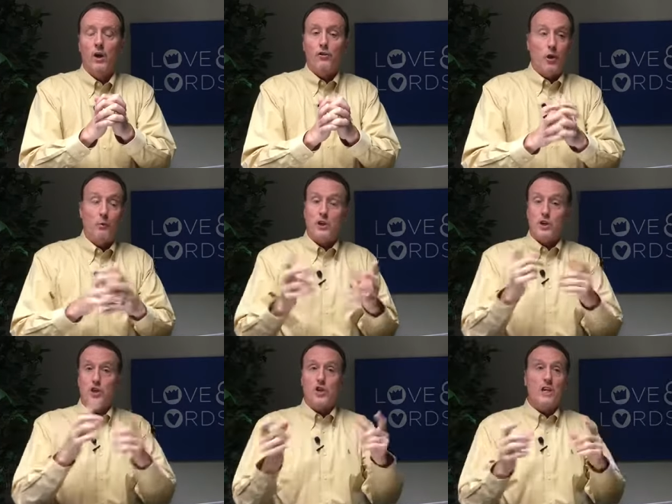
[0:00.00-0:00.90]
So we
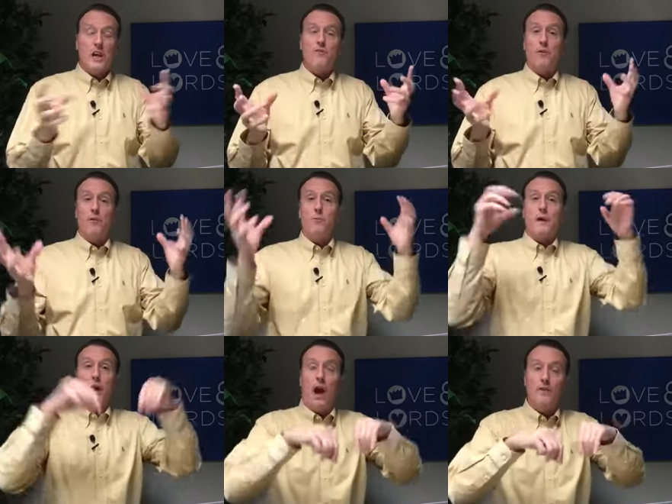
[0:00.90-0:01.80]
should see, even when we
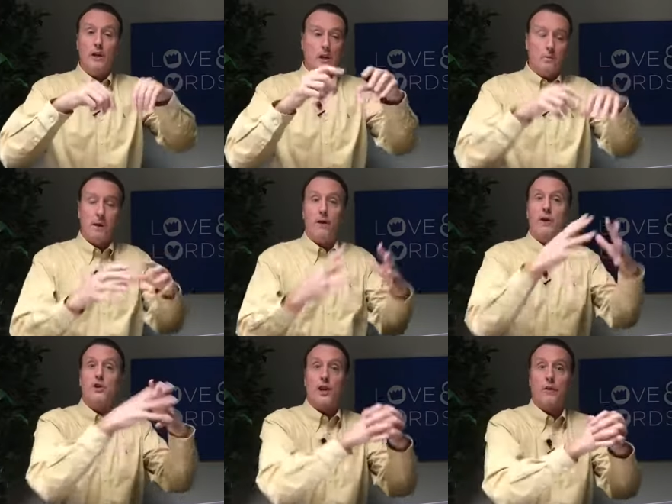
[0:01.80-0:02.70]
covenant in
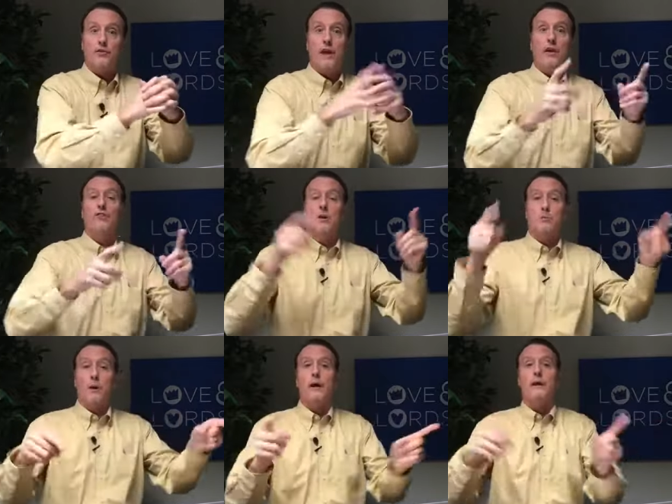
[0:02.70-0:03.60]
marriage and have sex and then
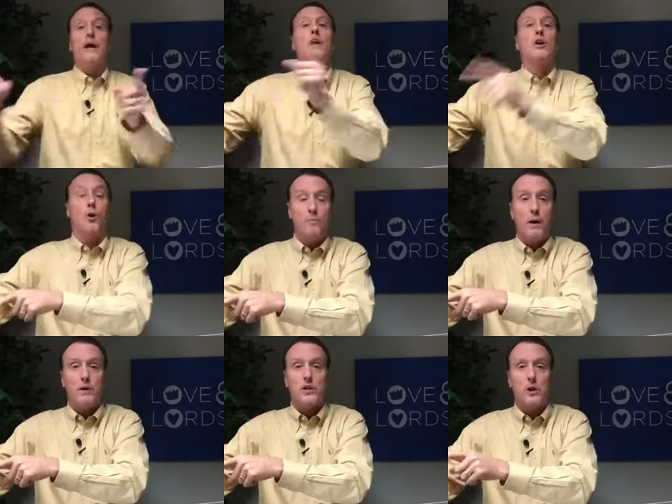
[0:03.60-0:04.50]
break that and go
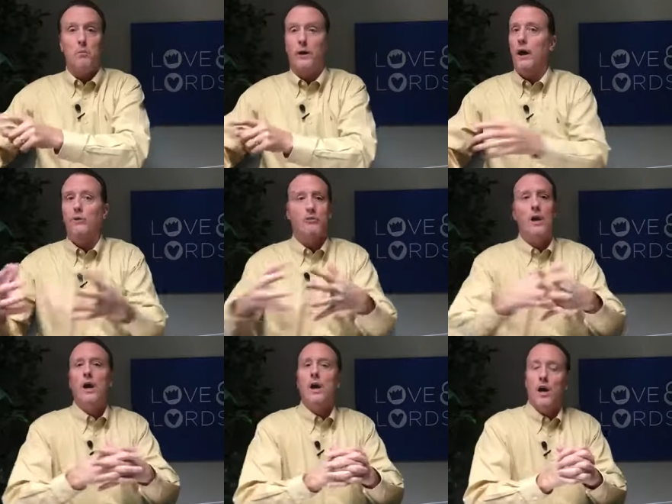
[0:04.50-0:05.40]
marry someone else,
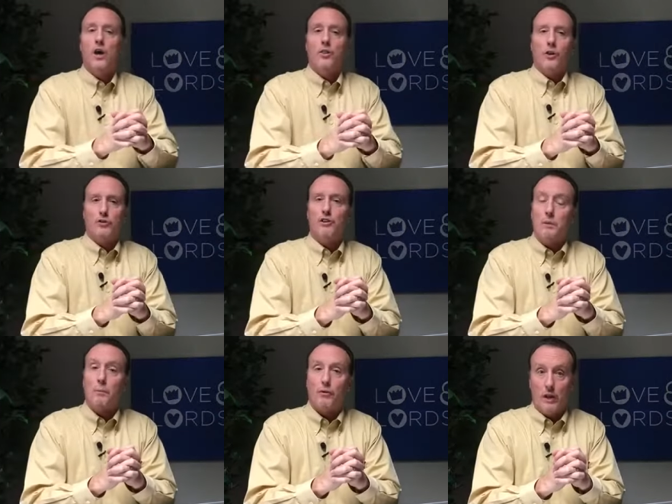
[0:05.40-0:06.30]
there's
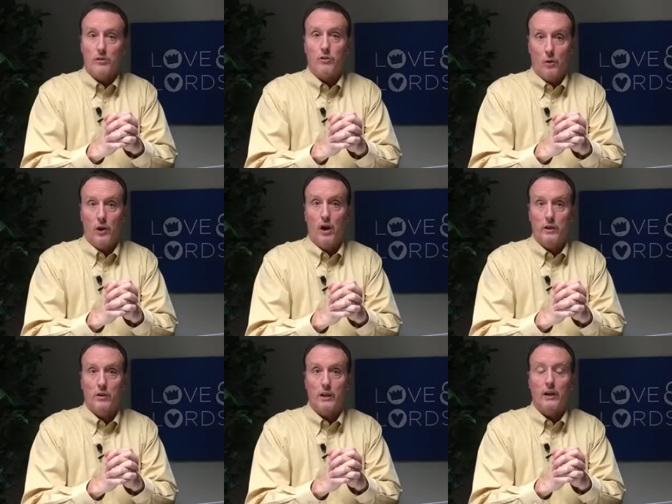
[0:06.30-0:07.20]
deeper things going on
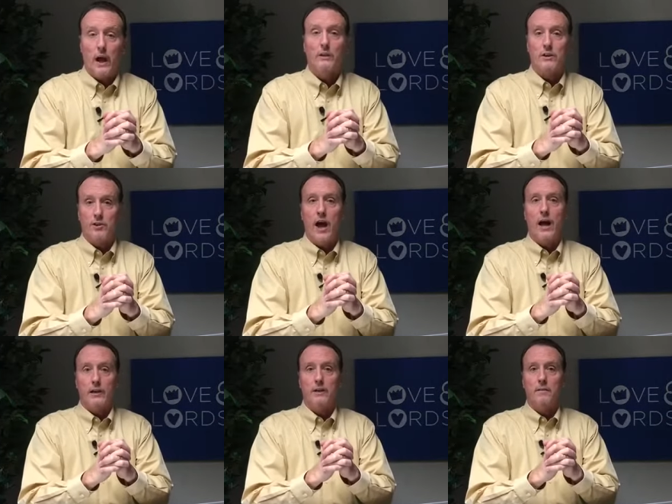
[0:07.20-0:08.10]
here that God designed.
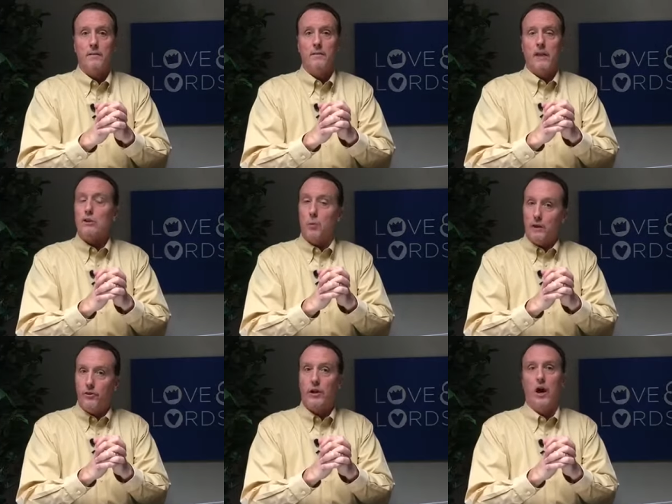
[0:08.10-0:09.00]
That's why
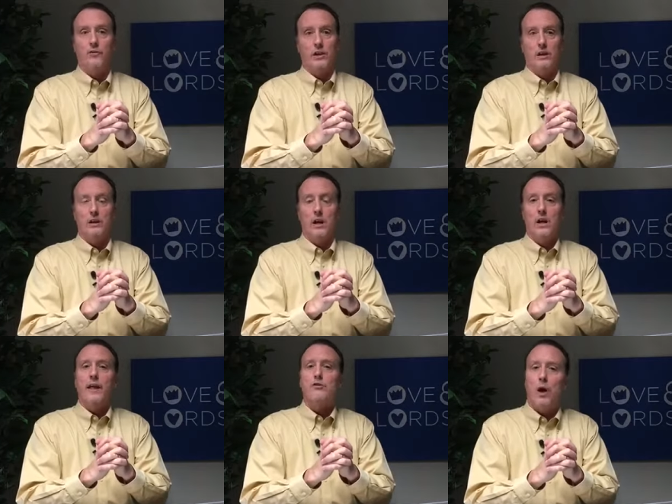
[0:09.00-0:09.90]
it's a covenant.
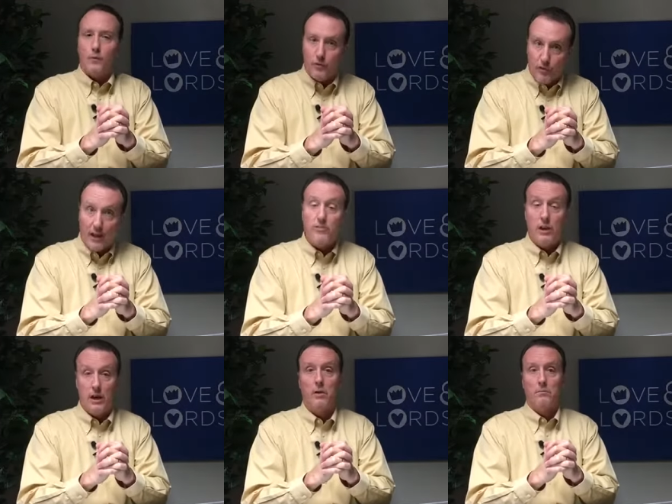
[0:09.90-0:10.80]
That's why it reflects
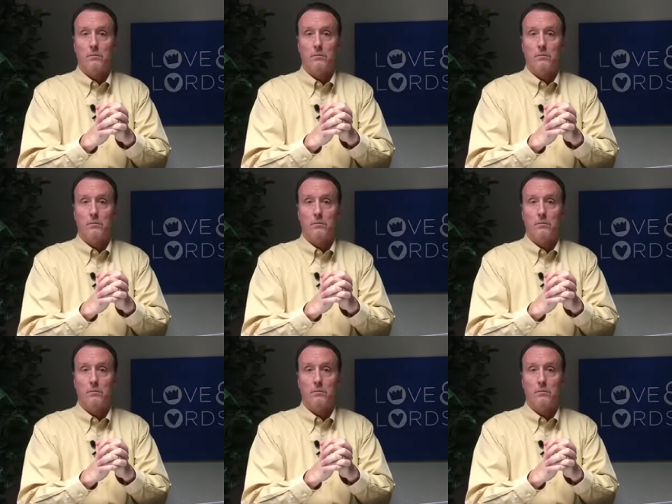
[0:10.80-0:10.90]
Him.